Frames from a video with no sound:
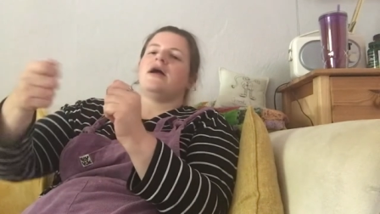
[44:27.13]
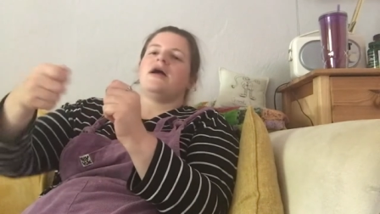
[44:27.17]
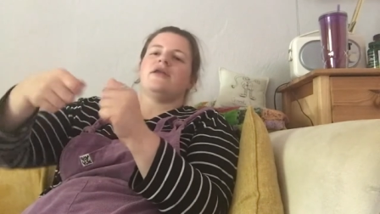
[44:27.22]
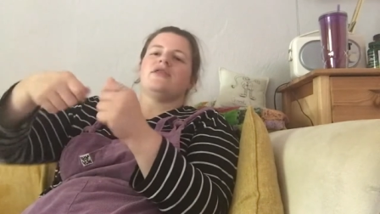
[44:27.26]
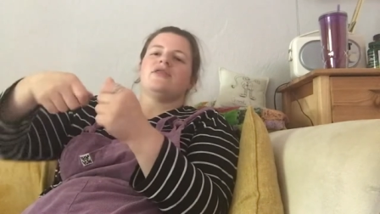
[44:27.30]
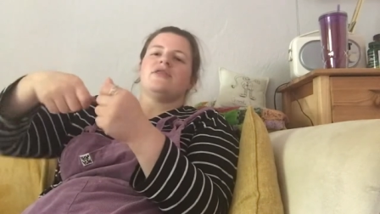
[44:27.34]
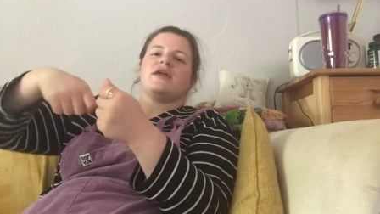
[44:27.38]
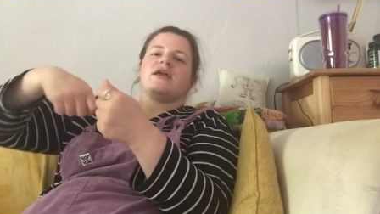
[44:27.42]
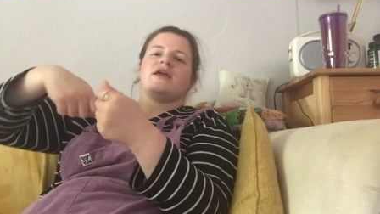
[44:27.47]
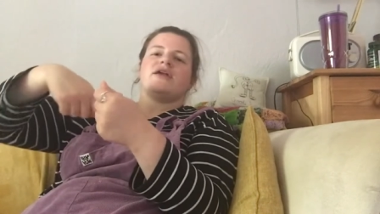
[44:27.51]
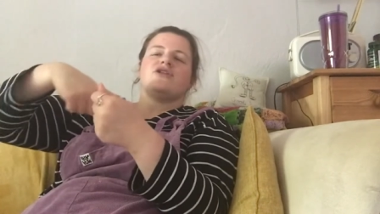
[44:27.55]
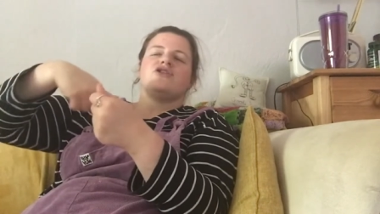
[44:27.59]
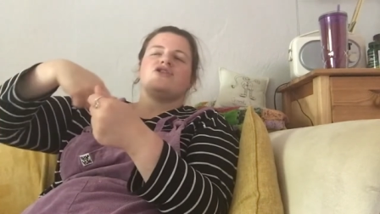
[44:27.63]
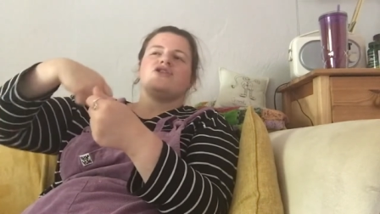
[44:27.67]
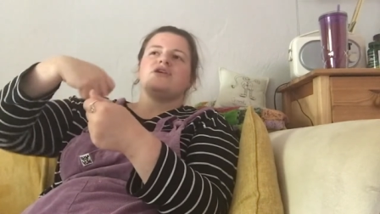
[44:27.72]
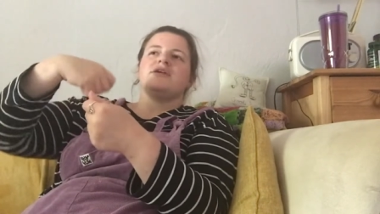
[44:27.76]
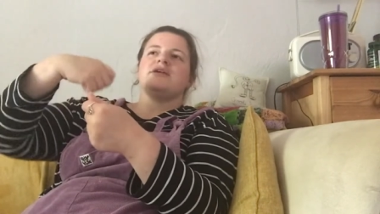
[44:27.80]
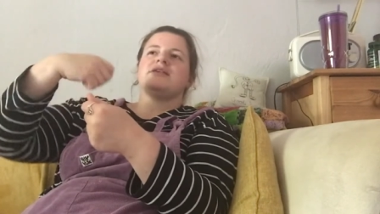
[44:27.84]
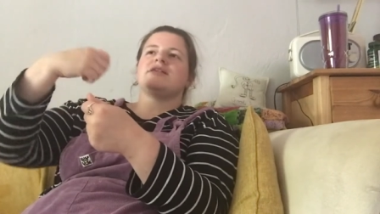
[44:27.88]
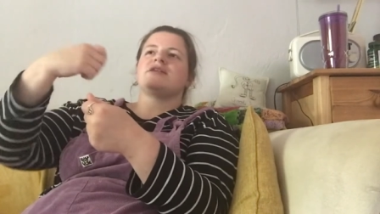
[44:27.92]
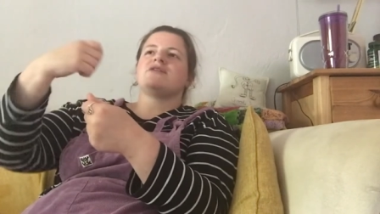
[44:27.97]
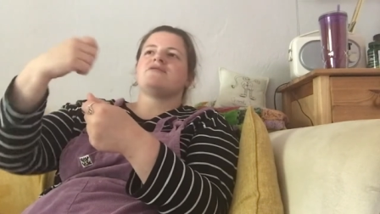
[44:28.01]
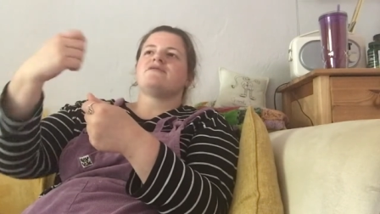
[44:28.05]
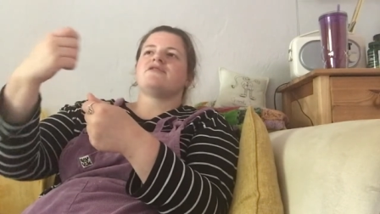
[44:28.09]
and like
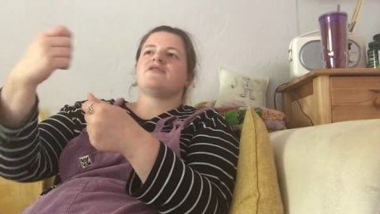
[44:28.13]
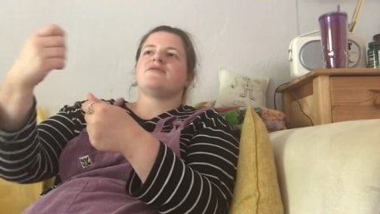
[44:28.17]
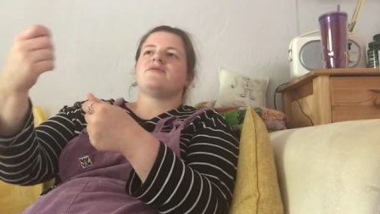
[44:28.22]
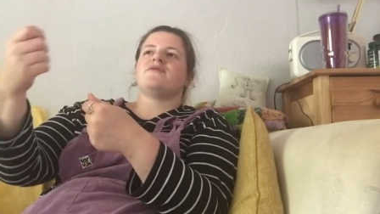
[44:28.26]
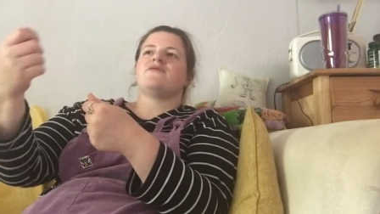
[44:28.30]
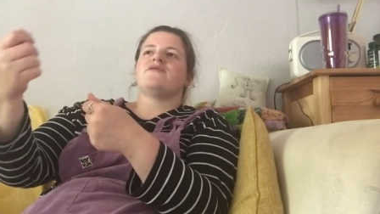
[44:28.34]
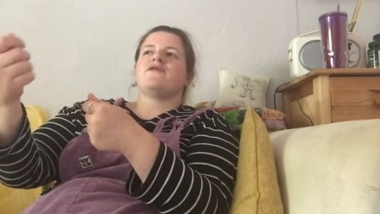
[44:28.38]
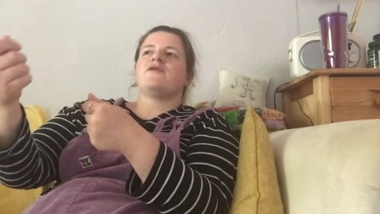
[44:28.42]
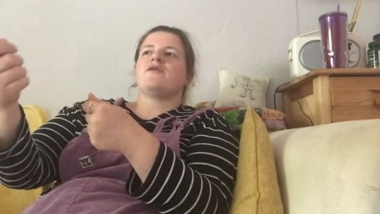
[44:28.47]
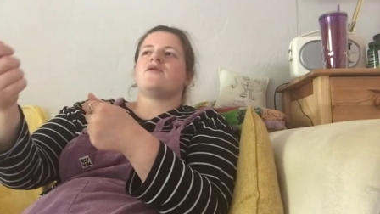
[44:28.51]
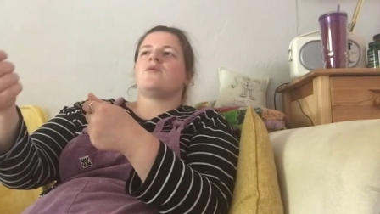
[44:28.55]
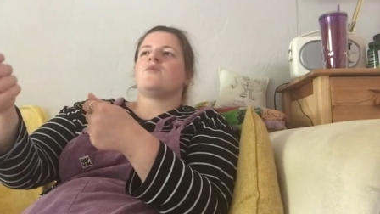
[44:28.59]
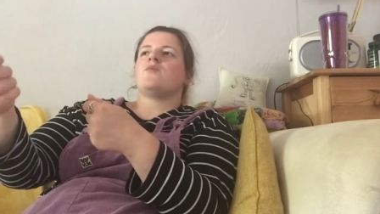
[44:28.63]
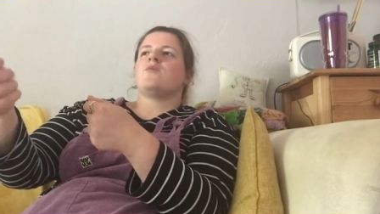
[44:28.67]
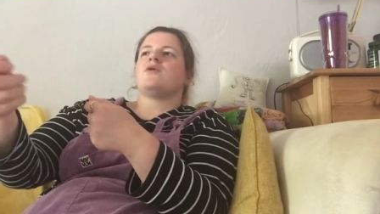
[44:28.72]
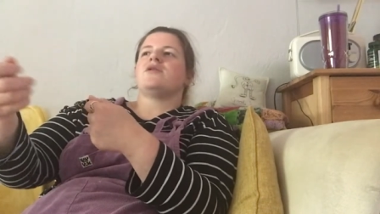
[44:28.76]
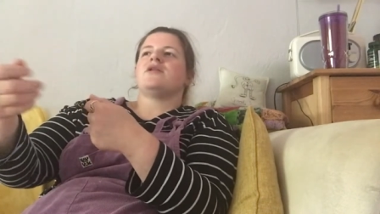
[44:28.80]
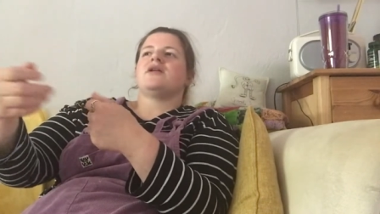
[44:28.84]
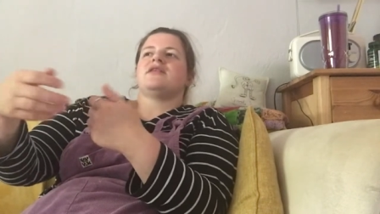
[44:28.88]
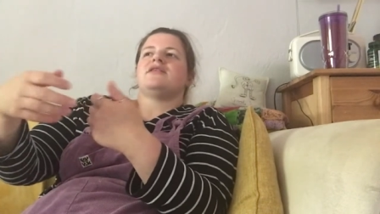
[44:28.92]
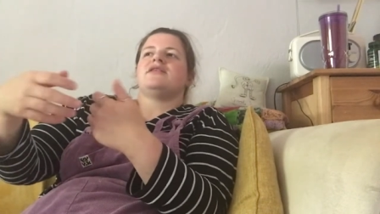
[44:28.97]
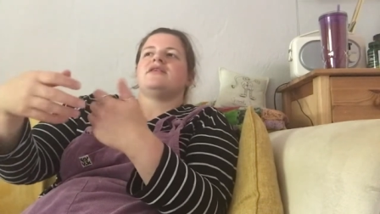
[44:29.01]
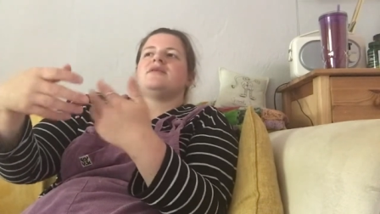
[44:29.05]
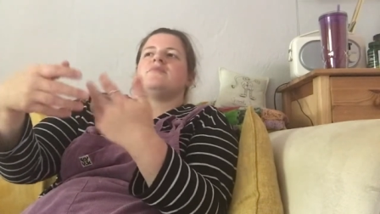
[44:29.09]
cheesy Christmas film,
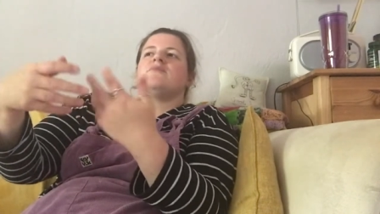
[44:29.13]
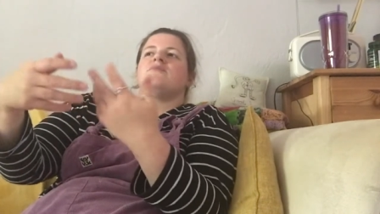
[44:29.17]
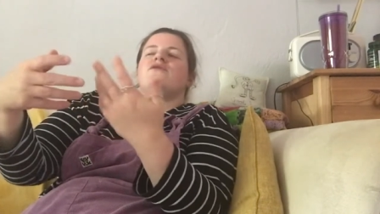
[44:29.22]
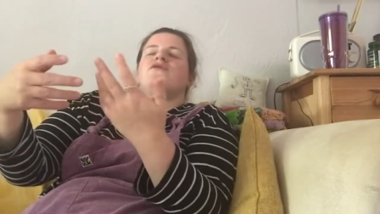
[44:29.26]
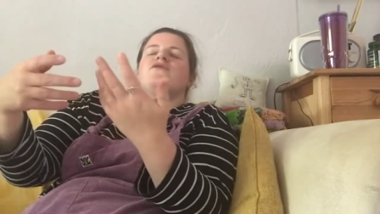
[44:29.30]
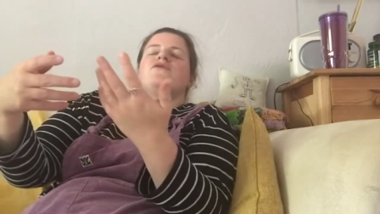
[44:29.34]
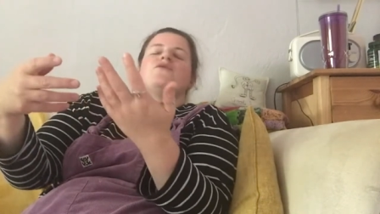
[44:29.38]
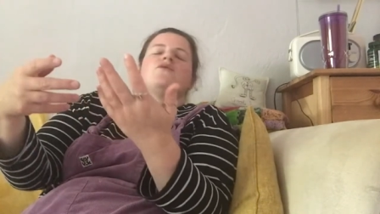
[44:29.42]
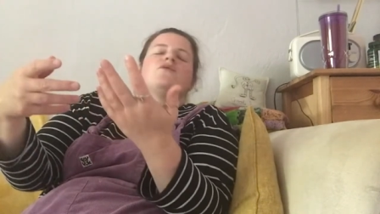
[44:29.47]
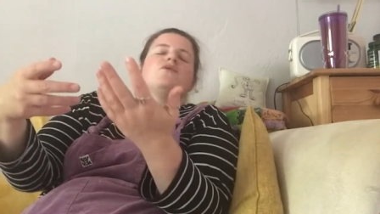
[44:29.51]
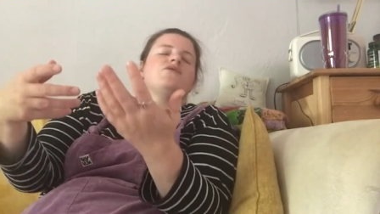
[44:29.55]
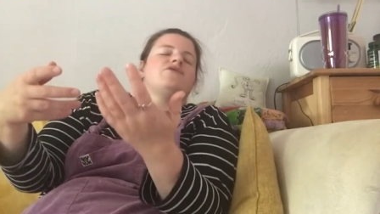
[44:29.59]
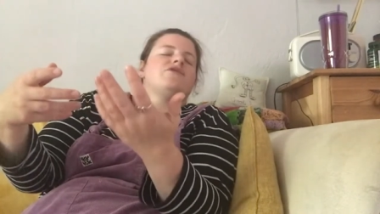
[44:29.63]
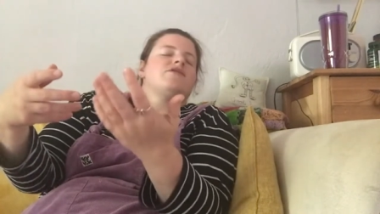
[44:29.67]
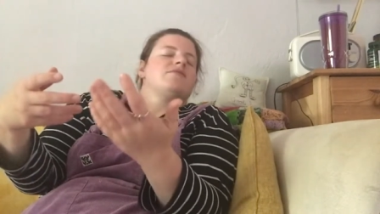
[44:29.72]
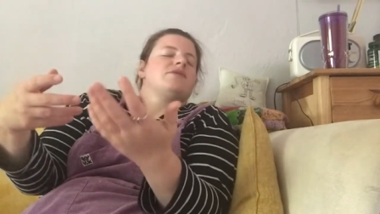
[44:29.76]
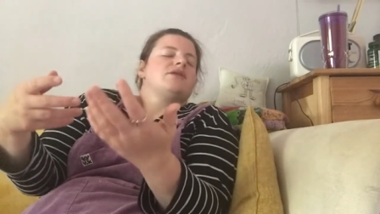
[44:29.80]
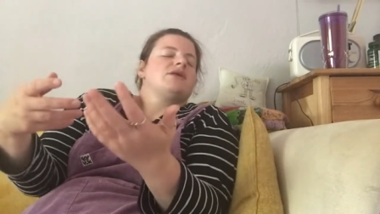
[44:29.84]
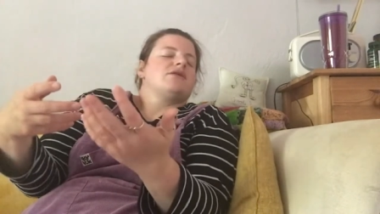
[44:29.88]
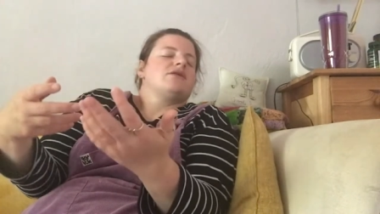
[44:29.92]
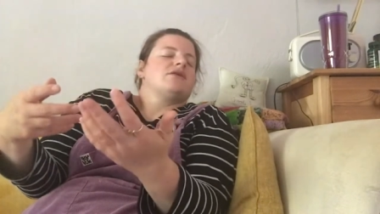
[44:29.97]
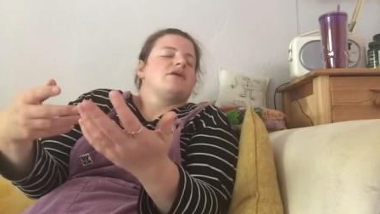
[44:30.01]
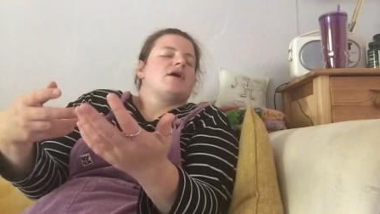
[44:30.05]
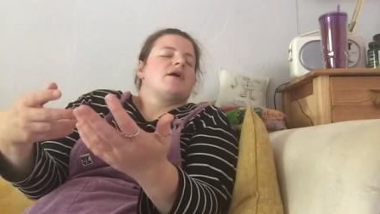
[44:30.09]
one i have seen before so
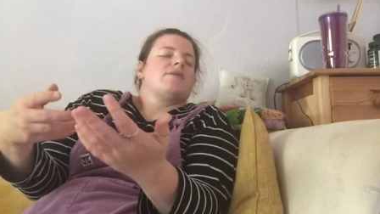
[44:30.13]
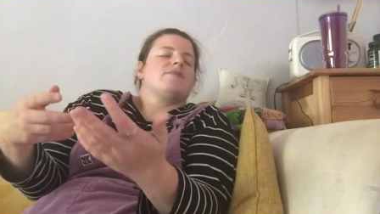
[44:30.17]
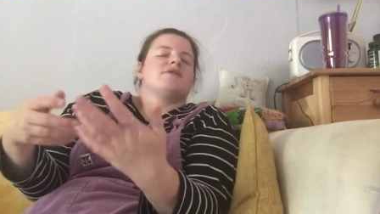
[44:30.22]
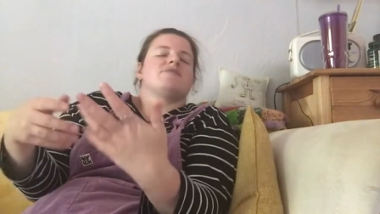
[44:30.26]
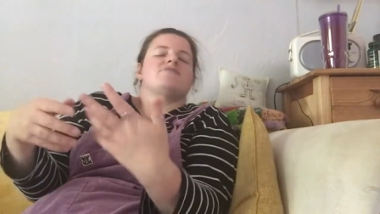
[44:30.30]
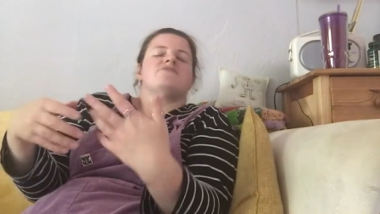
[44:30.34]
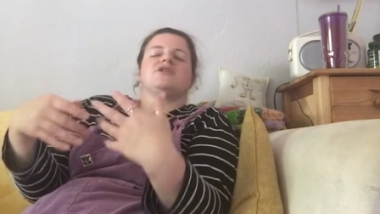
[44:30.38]
many times,